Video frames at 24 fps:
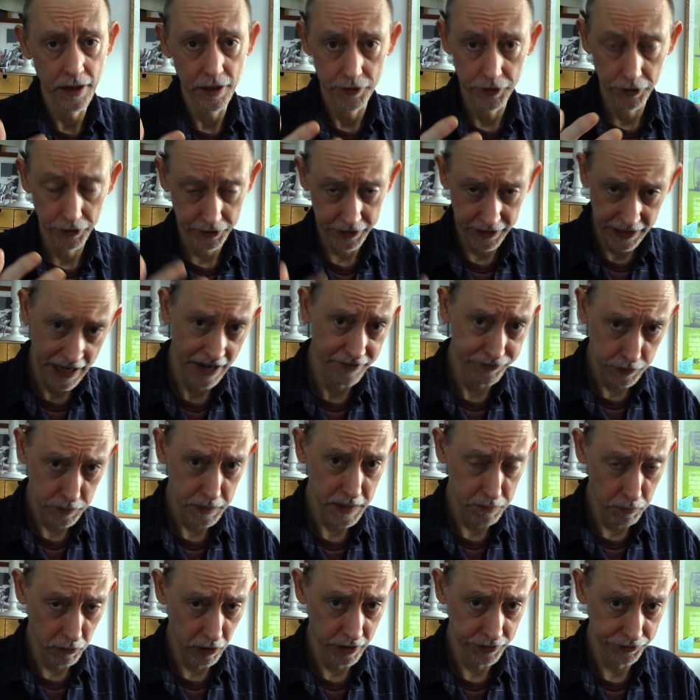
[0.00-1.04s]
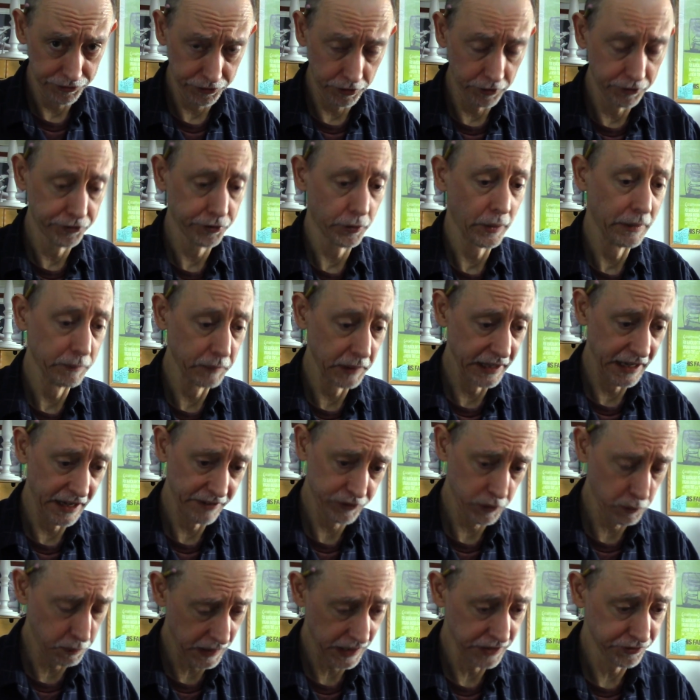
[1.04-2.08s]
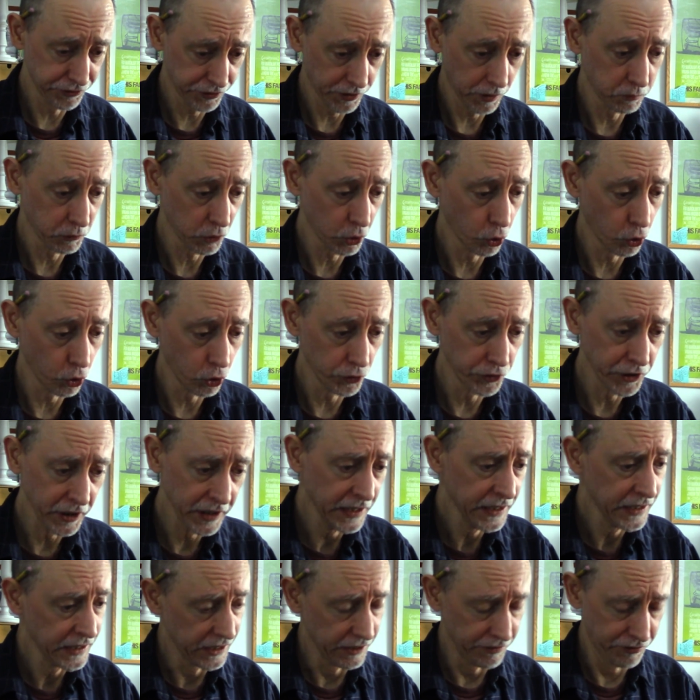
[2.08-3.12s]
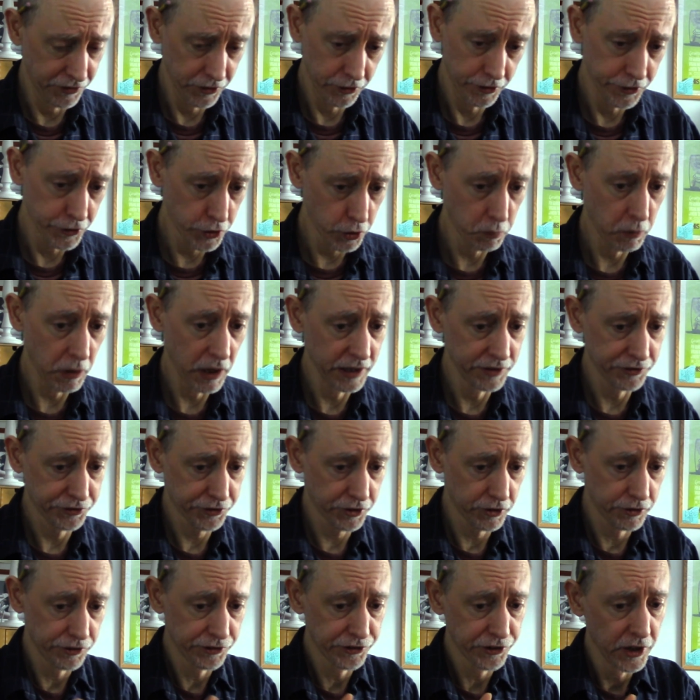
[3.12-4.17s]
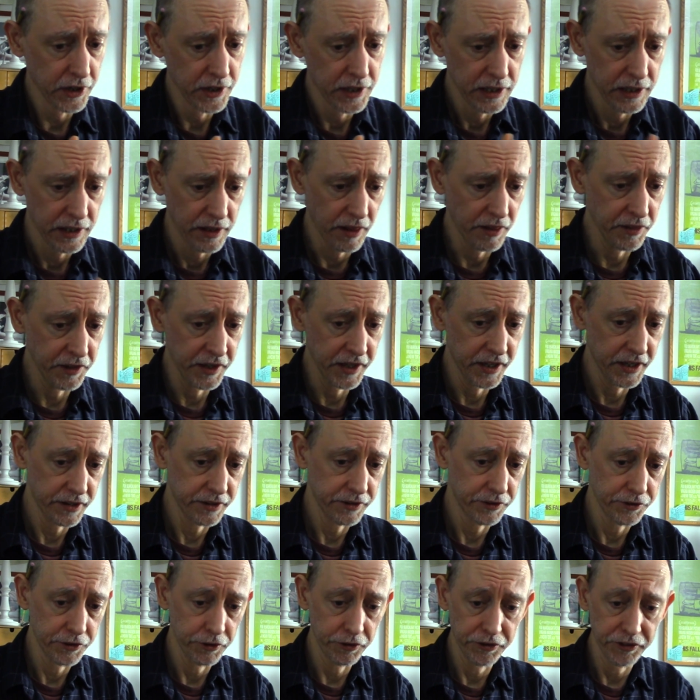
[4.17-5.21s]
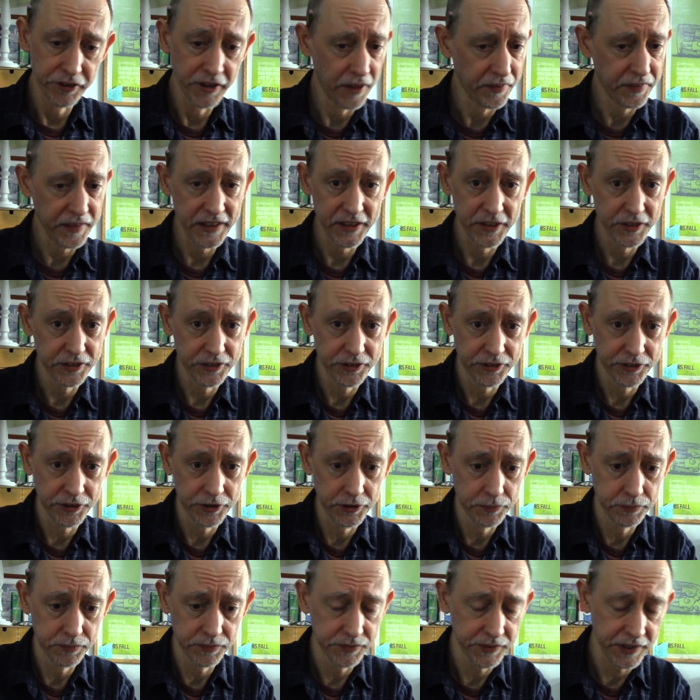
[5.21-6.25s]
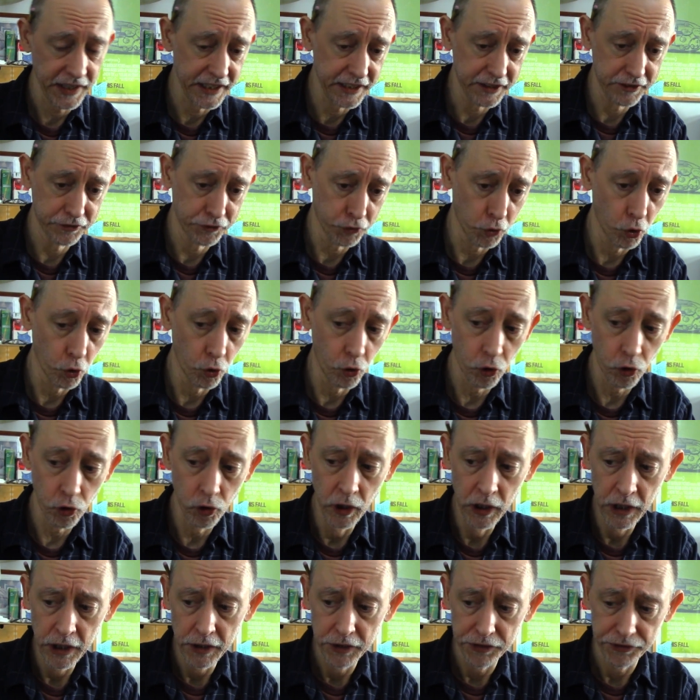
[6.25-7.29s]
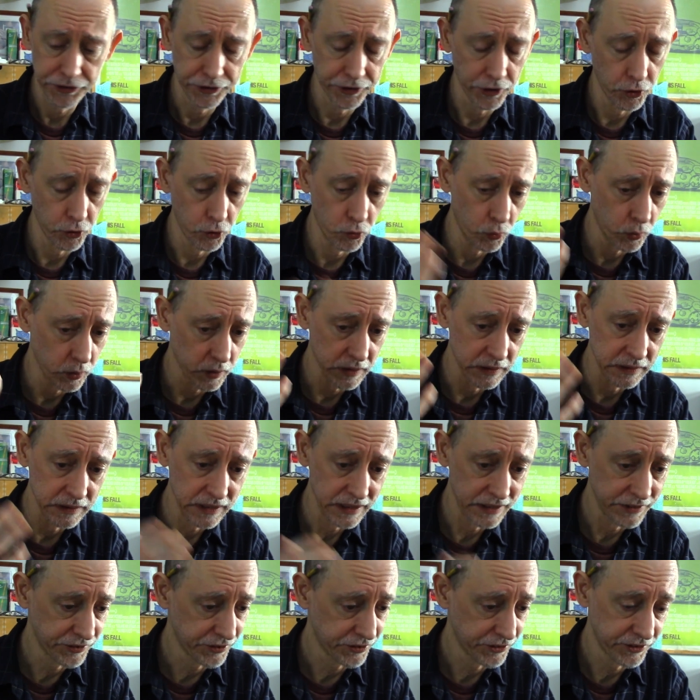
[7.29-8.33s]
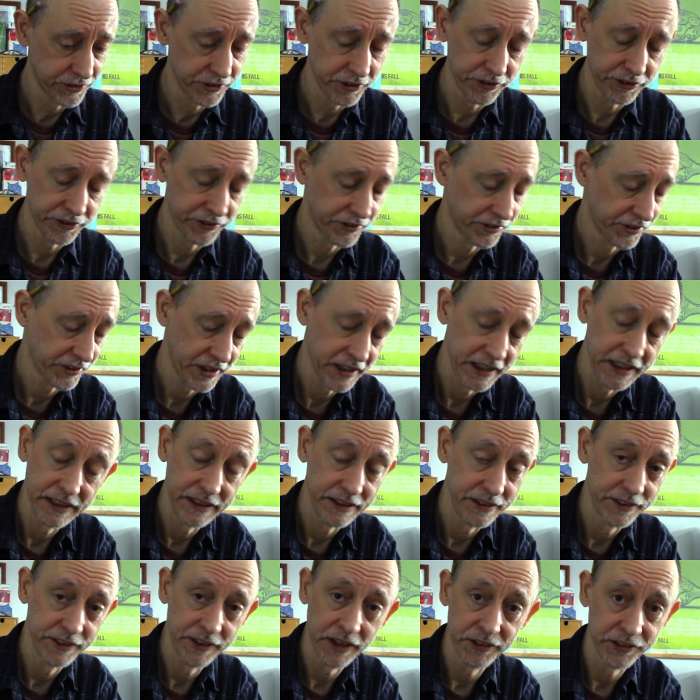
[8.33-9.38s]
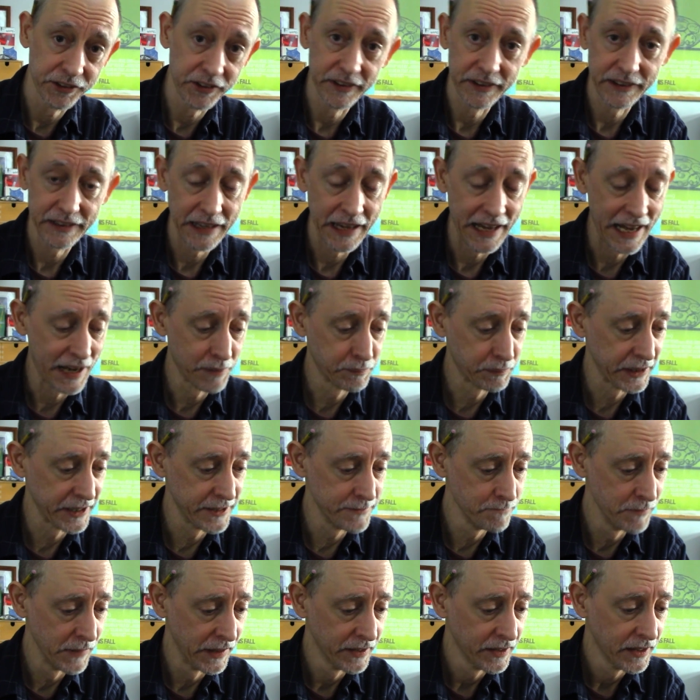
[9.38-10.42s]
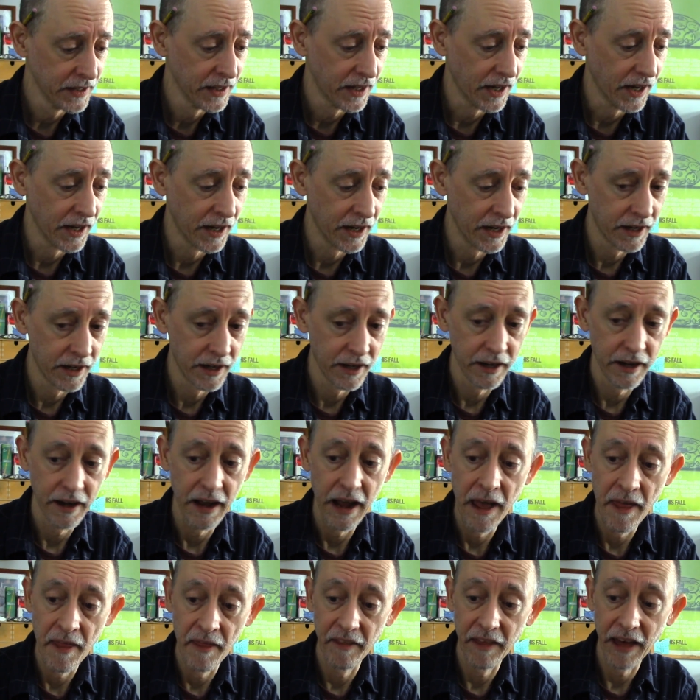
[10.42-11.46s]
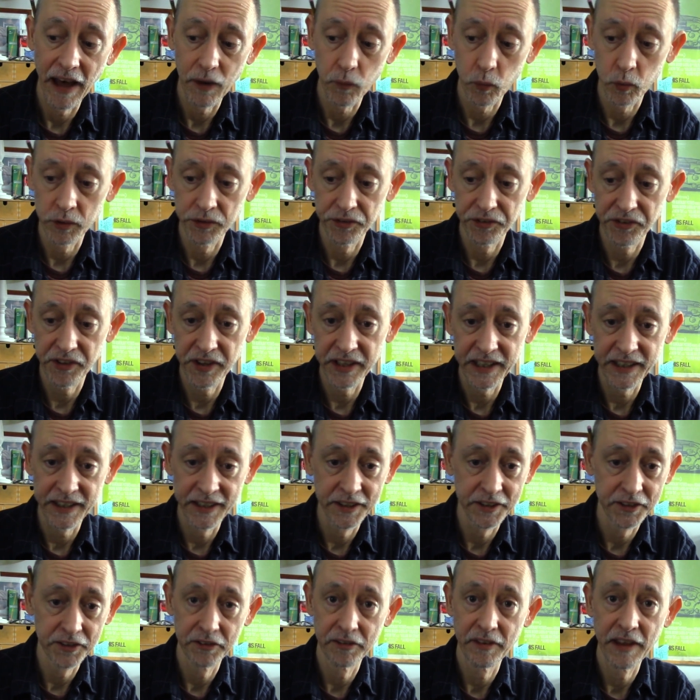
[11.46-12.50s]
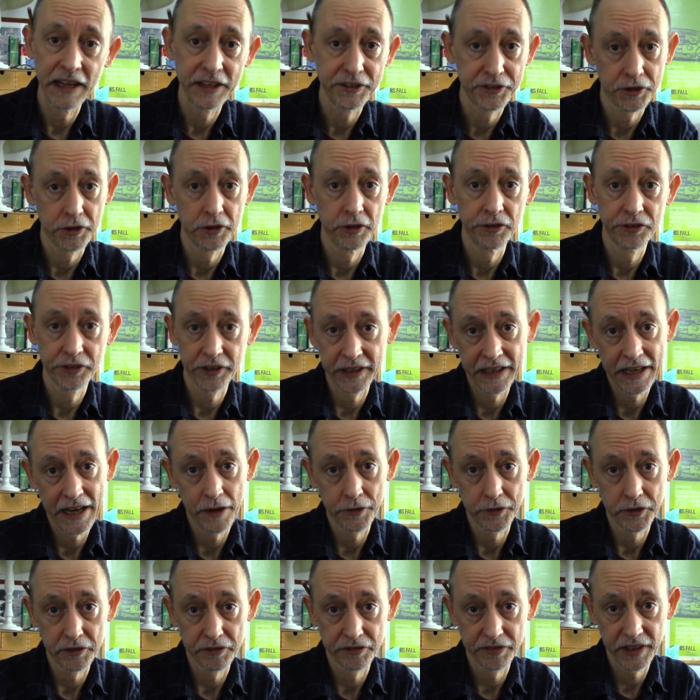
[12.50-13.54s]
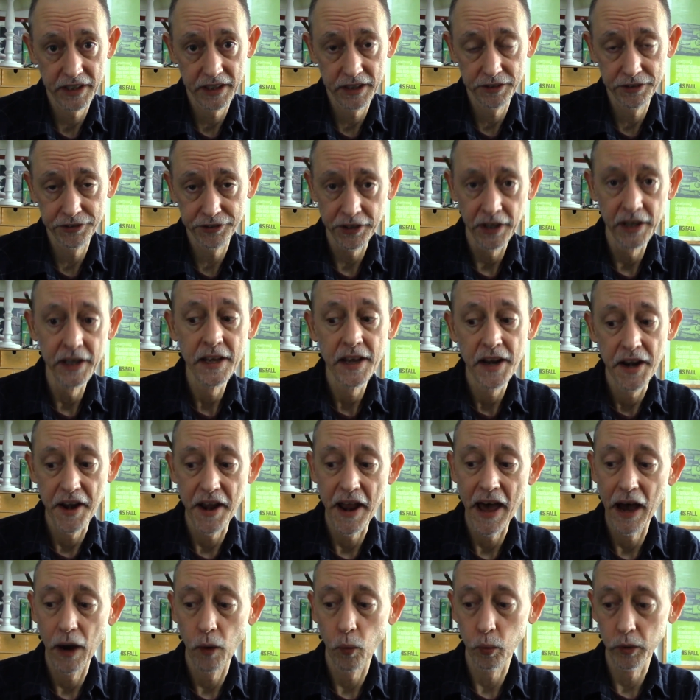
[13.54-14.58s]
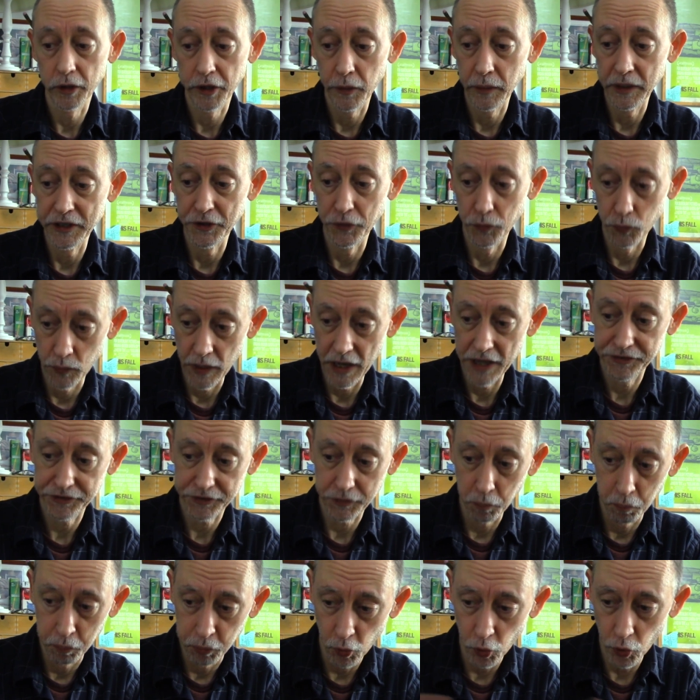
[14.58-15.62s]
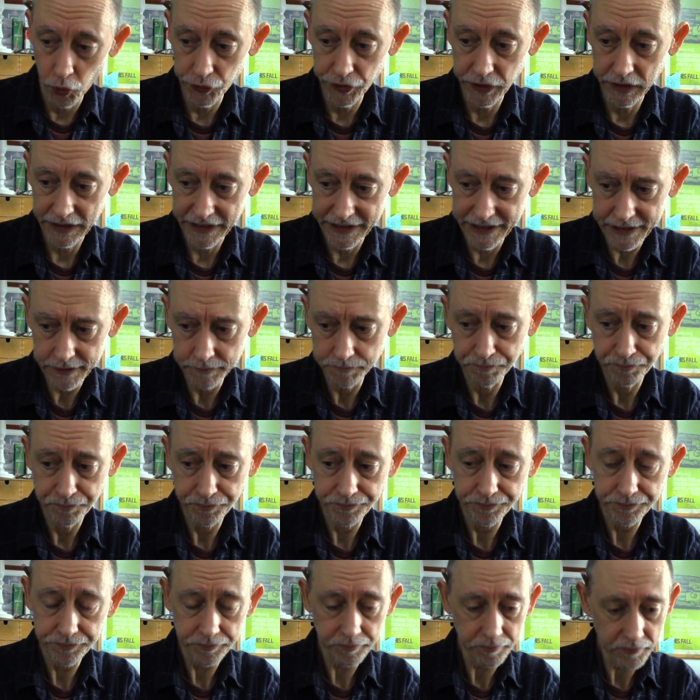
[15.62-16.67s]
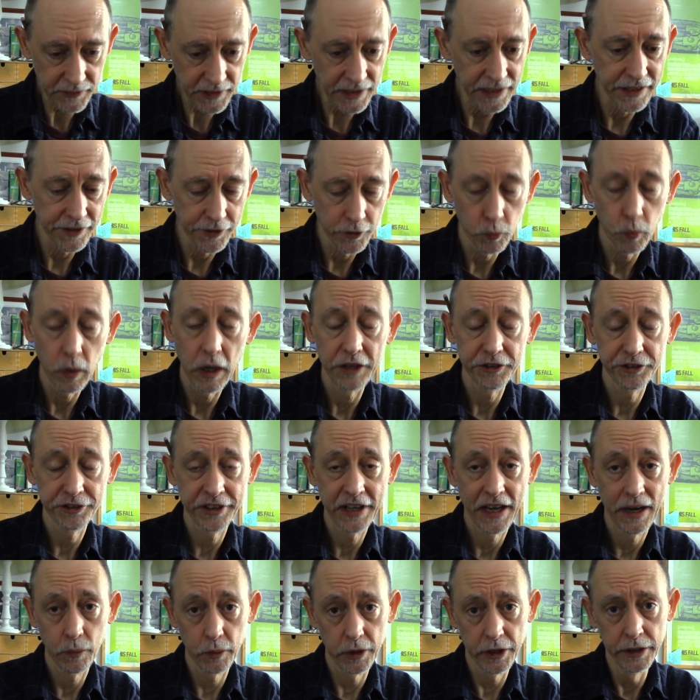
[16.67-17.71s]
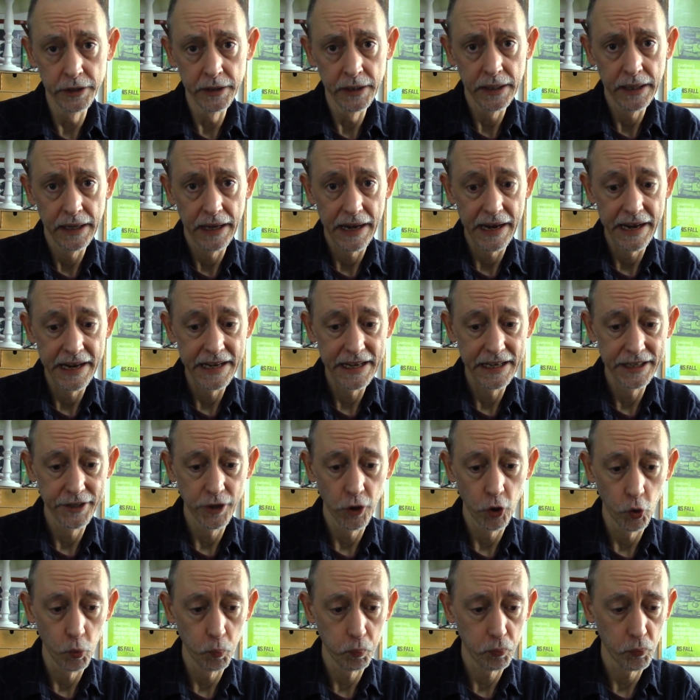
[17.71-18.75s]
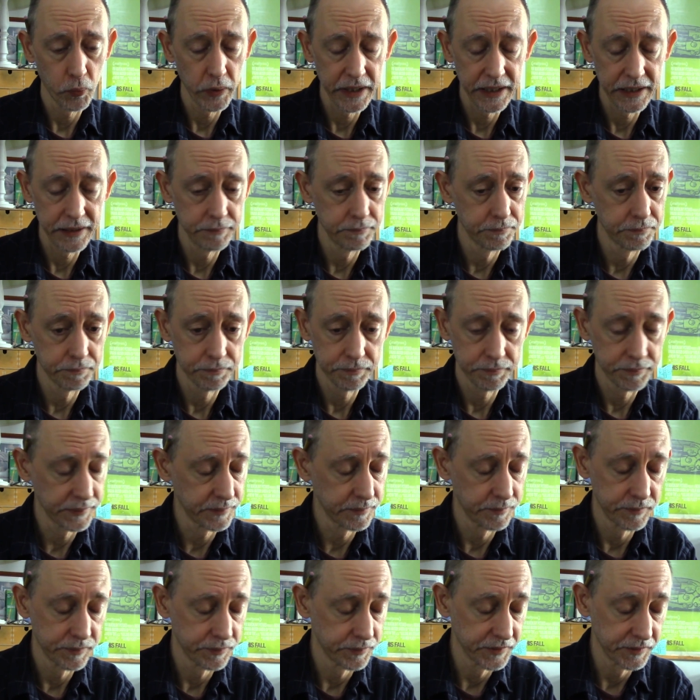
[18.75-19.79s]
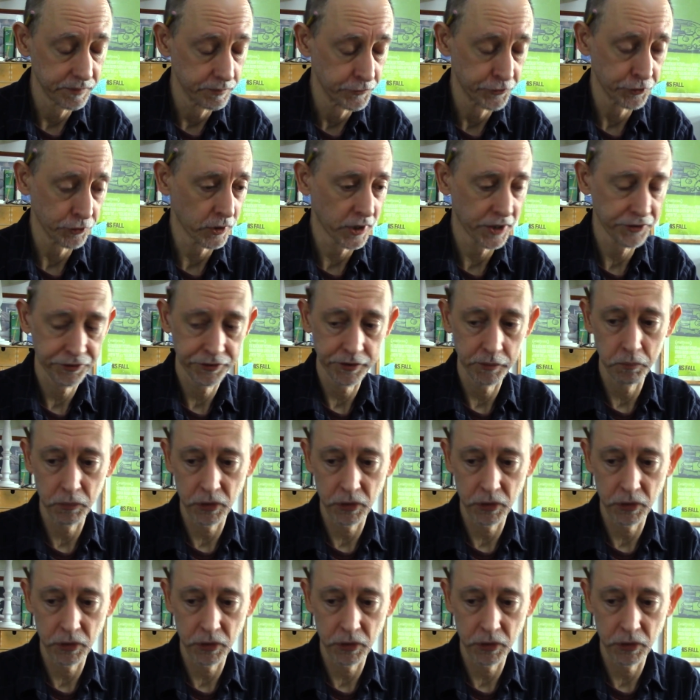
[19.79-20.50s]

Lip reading: there are going to have to be monsters, so I'm going to have to pay some gold. If there are no monsters, then there's nothing to take toll, so let's just say it doesn't happen. And that was the end of that turn's encounter phase. Now we're going to rest boldly at the watchtower and hope we draw some